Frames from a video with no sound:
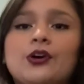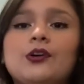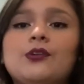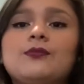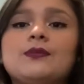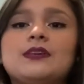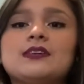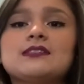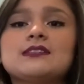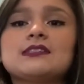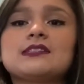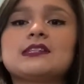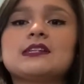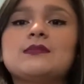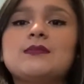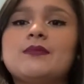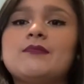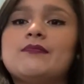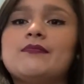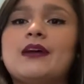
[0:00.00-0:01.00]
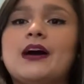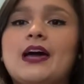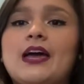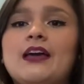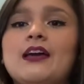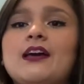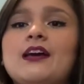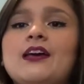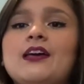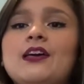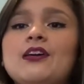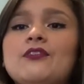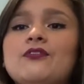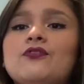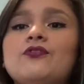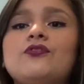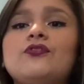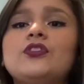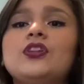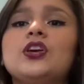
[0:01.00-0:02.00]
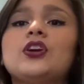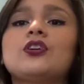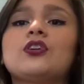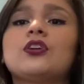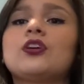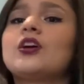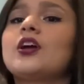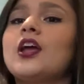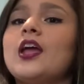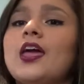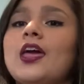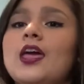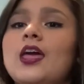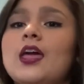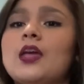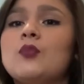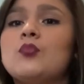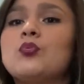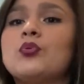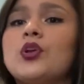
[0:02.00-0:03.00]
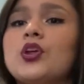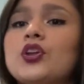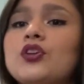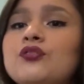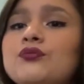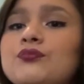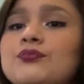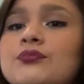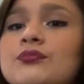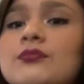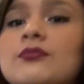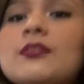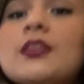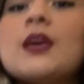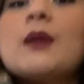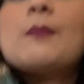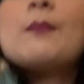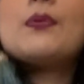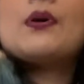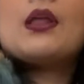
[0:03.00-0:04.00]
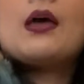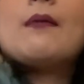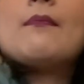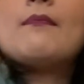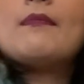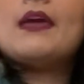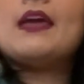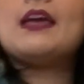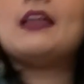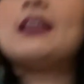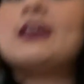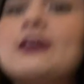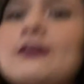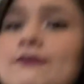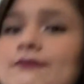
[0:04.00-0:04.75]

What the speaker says: because it's going to be my Flickr apron. But I made it.